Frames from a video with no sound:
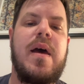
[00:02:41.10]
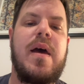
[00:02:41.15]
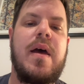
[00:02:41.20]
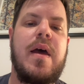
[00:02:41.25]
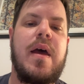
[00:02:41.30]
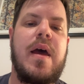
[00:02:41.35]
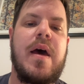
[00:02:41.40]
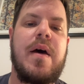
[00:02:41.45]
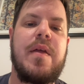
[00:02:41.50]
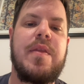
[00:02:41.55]

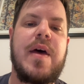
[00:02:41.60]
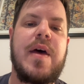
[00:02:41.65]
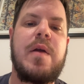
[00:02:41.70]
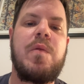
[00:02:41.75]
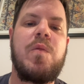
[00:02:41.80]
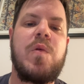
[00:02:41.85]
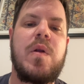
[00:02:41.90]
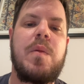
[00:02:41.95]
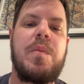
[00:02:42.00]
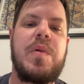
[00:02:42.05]
how they
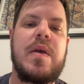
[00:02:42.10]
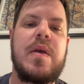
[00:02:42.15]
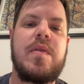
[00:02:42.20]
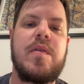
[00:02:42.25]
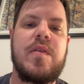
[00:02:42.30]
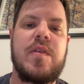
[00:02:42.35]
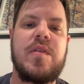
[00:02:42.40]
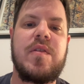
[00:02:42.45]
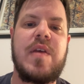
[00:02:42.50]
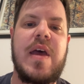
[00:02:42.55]
want to be
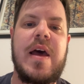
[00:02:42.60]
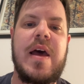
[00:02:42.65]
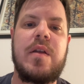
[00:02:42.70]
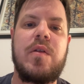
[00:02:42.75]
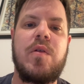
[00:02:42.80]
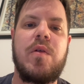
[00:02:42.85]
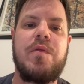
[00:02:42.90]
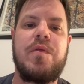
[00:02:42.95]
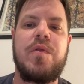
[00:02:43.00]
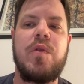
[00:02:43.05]
the
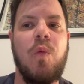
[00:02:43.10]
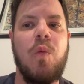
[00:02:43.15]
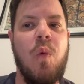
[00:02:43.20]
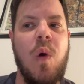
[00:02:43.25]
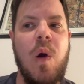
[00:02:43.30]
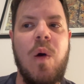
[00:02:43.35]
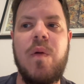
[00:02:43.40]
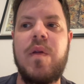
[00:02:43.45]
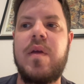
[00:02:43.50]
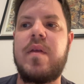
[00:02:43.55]
sound of the
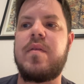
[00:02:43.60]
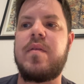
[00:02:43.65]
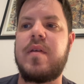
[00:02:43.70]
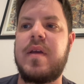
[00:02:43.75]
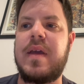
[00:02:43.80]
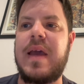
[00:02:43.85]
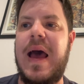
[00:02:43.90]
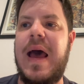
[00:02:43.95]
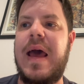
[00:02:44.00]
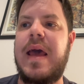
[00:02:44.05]
world in
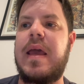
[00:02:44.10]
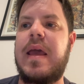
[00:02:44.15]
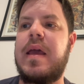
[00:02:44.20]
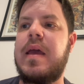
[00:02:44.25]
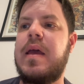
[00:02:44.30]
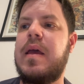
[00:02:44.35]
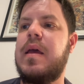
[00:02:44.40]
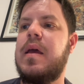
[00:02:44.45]
decay,